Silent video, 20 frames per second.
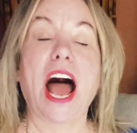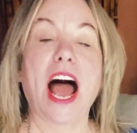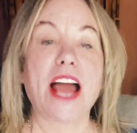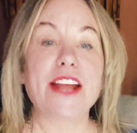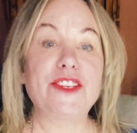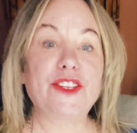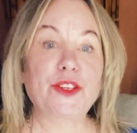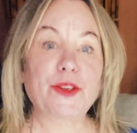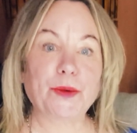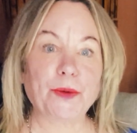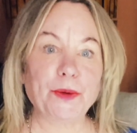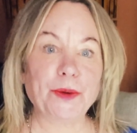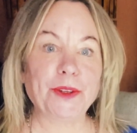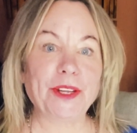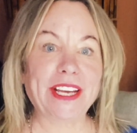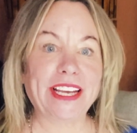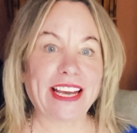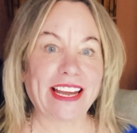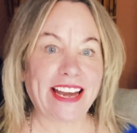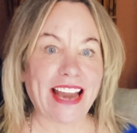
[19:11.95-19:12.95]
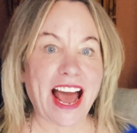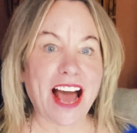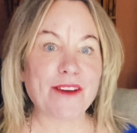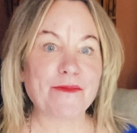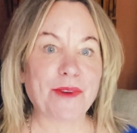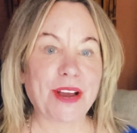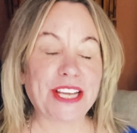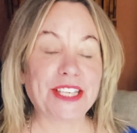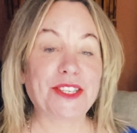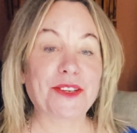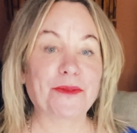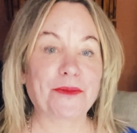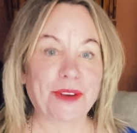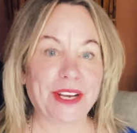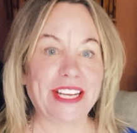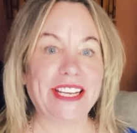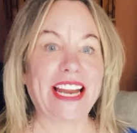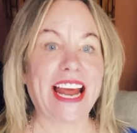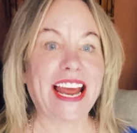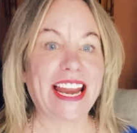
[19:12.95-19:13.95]
I truly cannot wait to
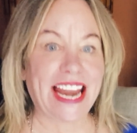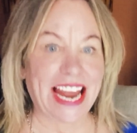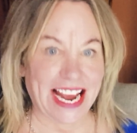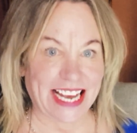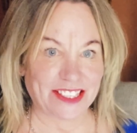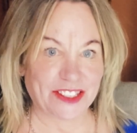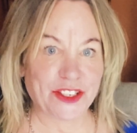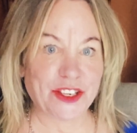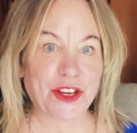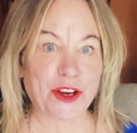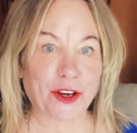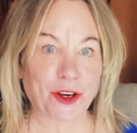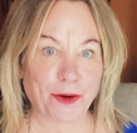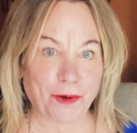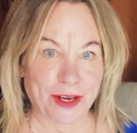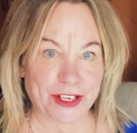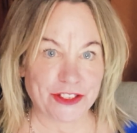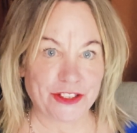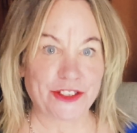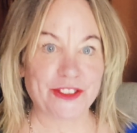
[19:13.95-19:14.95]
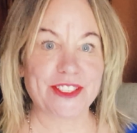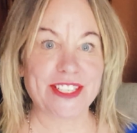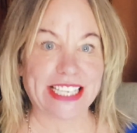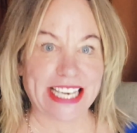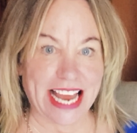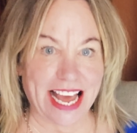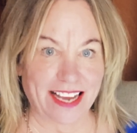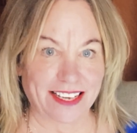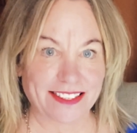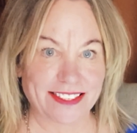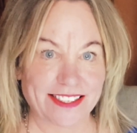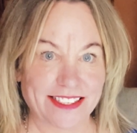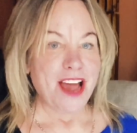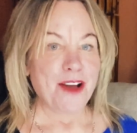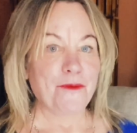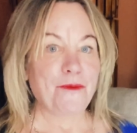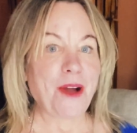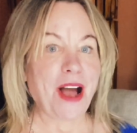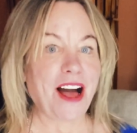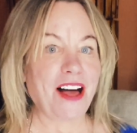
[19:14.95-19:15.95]
read and answer your questions next.
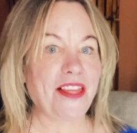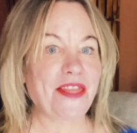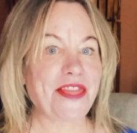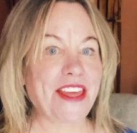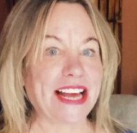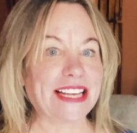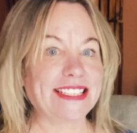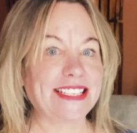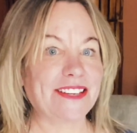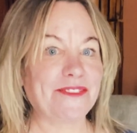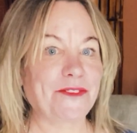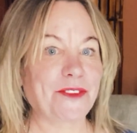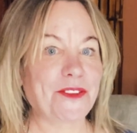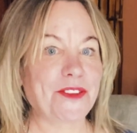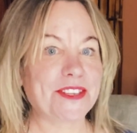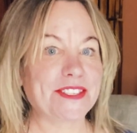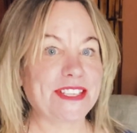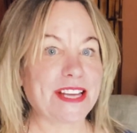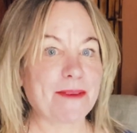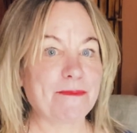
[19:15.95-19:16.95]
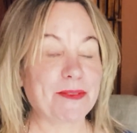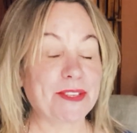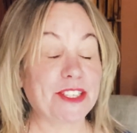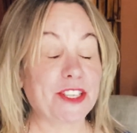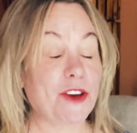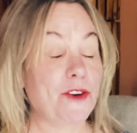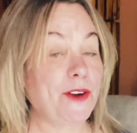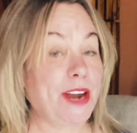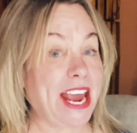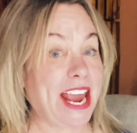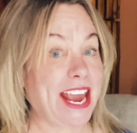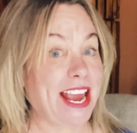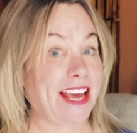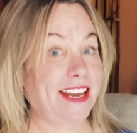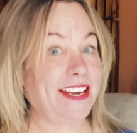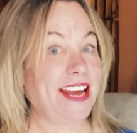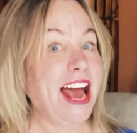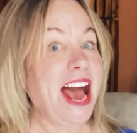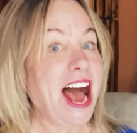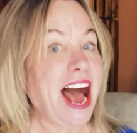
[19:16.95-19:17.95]
Well, that's it for this episode, and
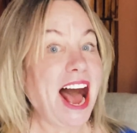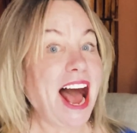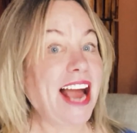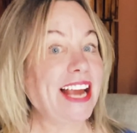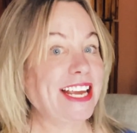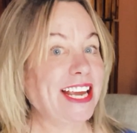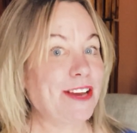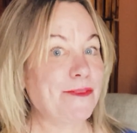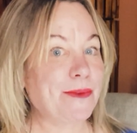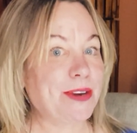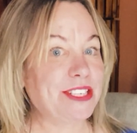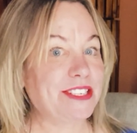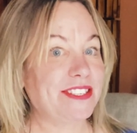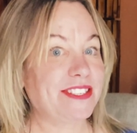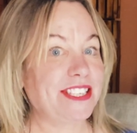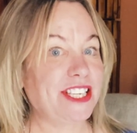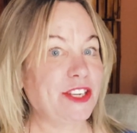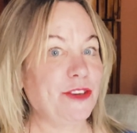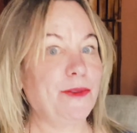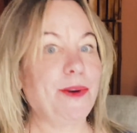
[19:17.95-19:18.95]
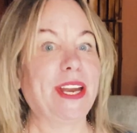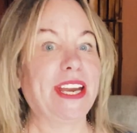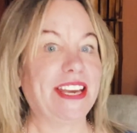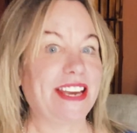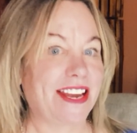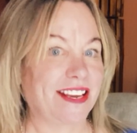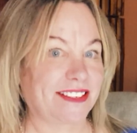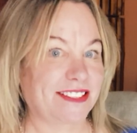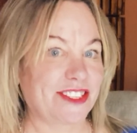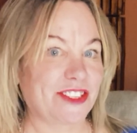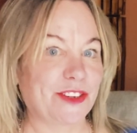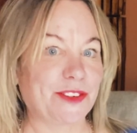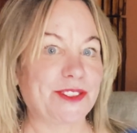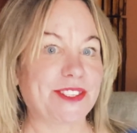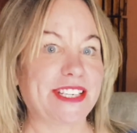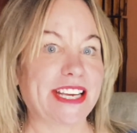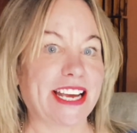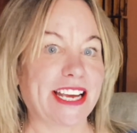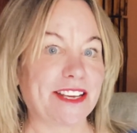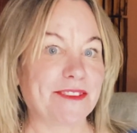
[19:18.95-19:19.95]
I can't wait to see you next
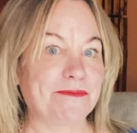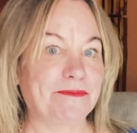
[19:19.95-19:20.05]
Thursday.